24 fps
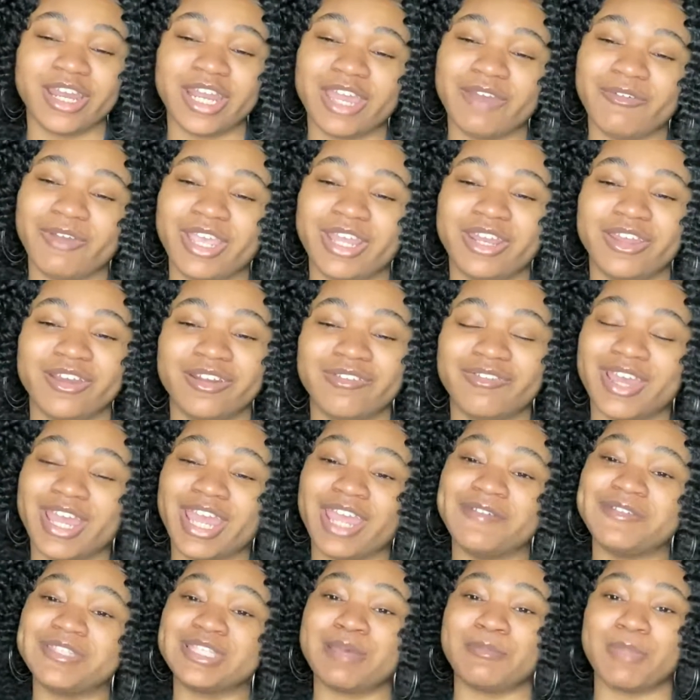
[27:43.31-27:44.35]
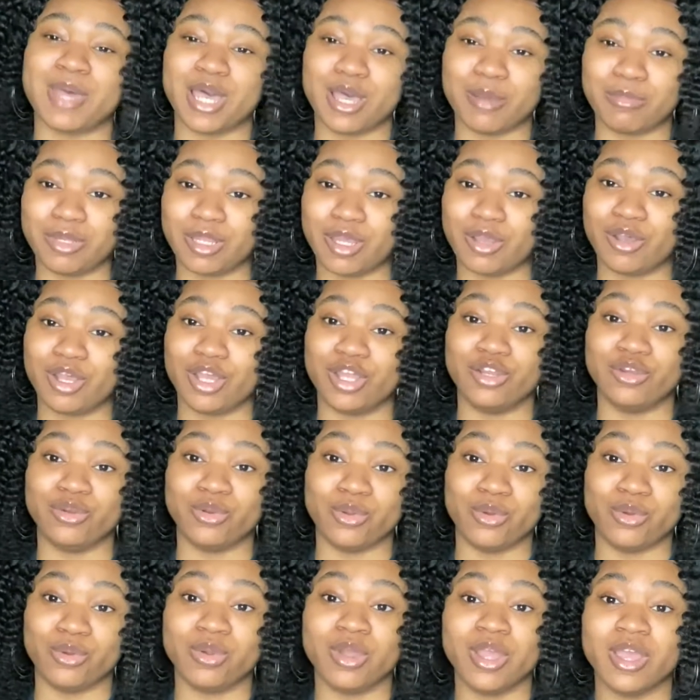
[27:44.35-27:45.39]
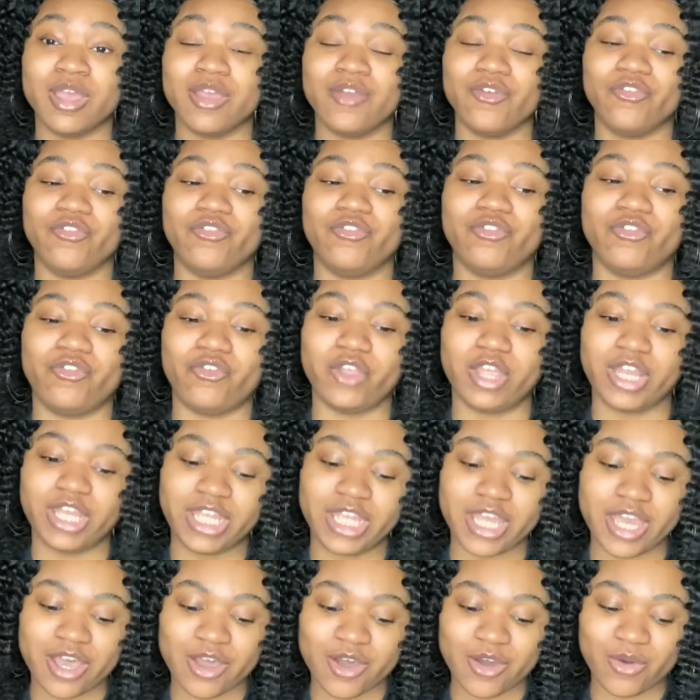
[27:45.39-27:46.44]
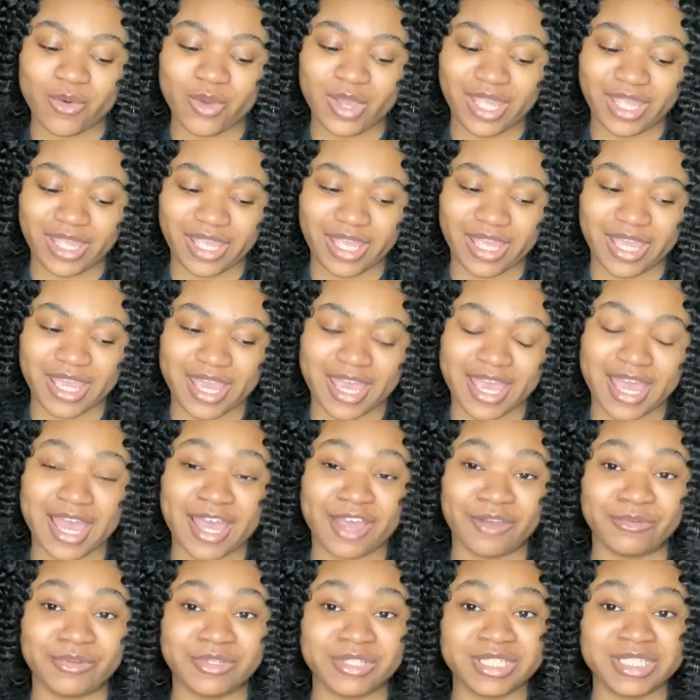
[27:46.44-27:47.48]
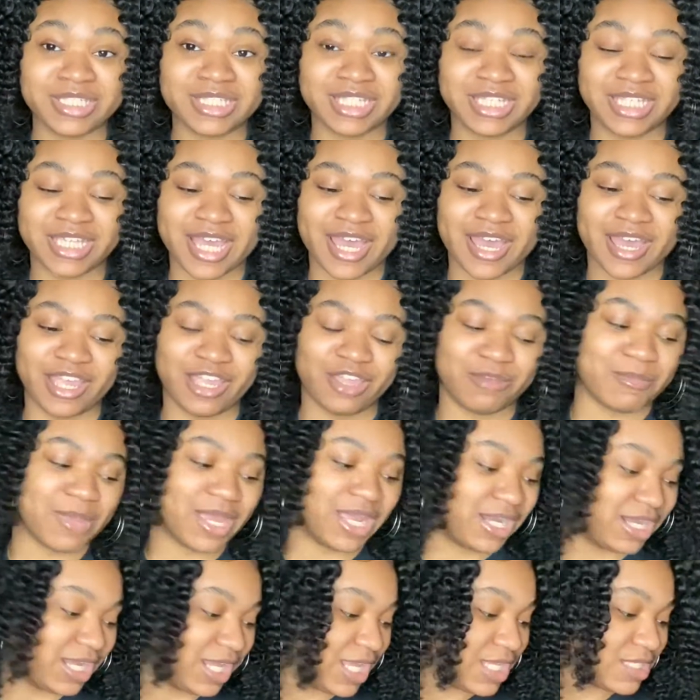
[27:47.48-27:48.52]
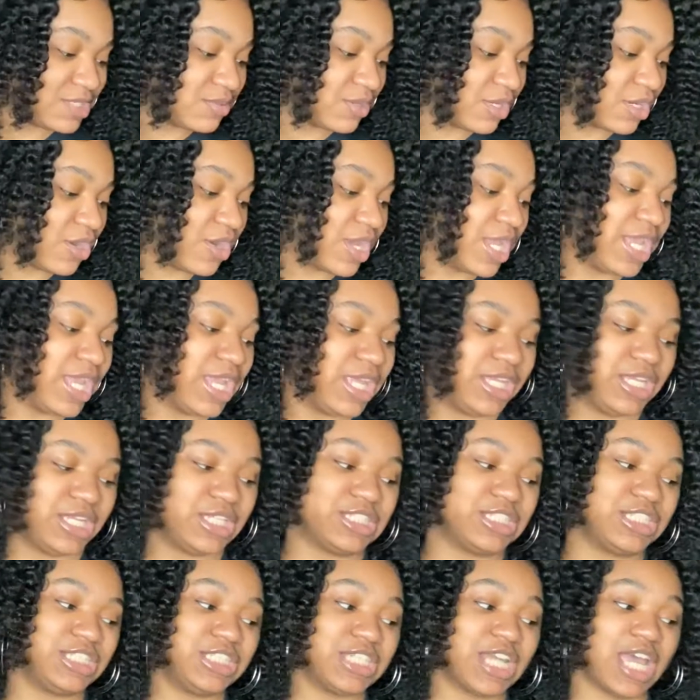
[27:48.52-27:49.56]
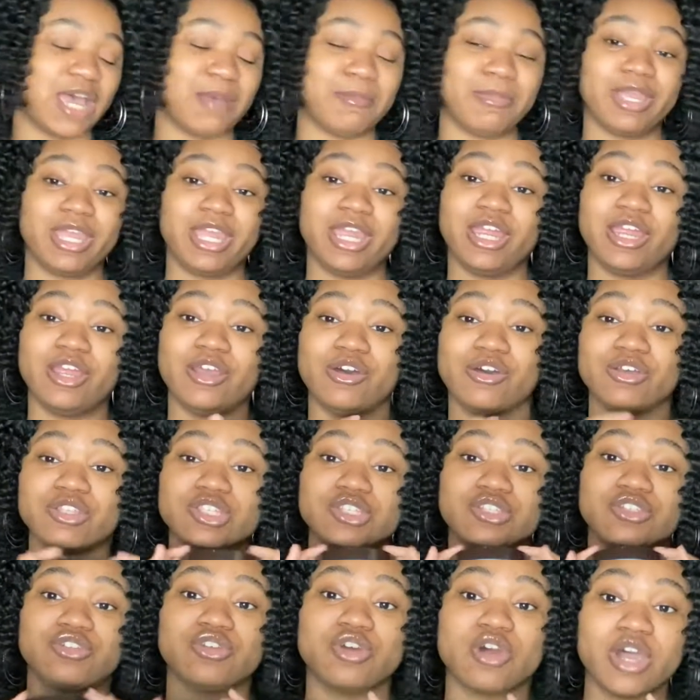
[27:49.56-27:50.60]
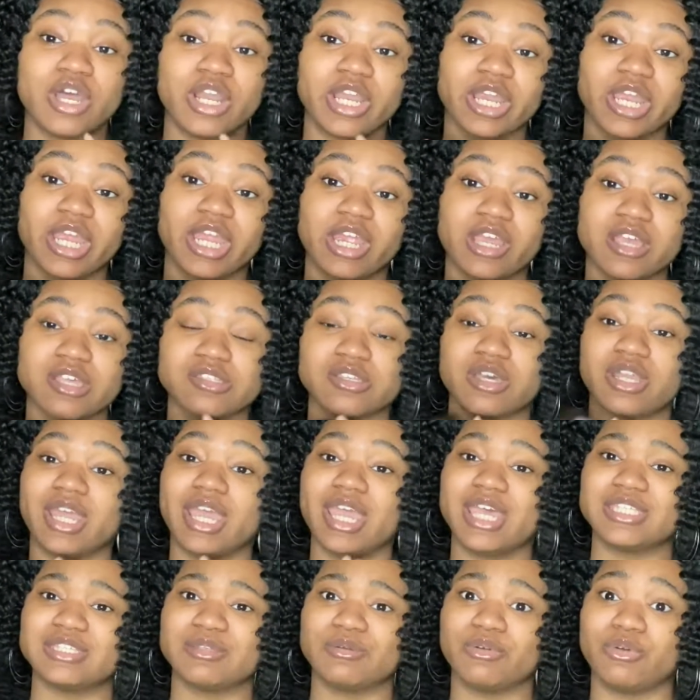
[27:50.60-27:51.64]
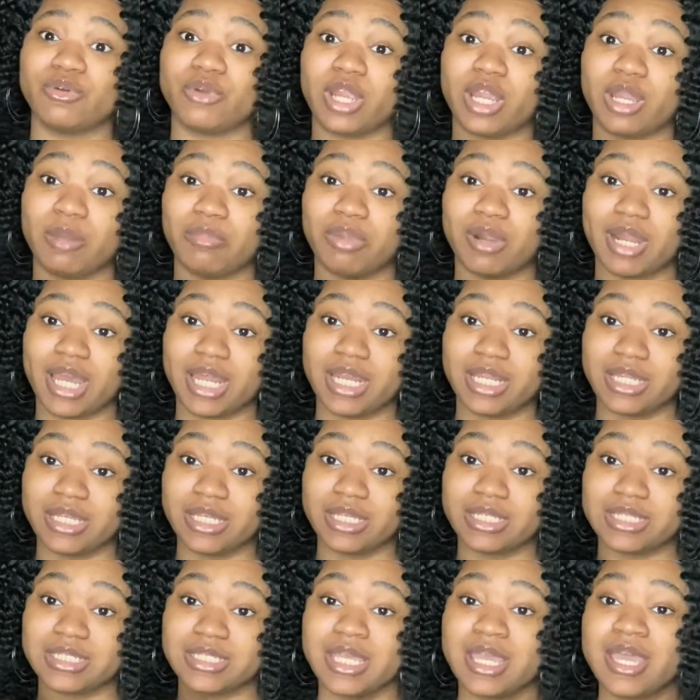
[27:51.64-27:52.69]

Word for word: That way you're notified every time I upload a new video. And I will see y'all in my next one. Go ahead and shop Carol's Daughter. Carol's Daughter has some great products.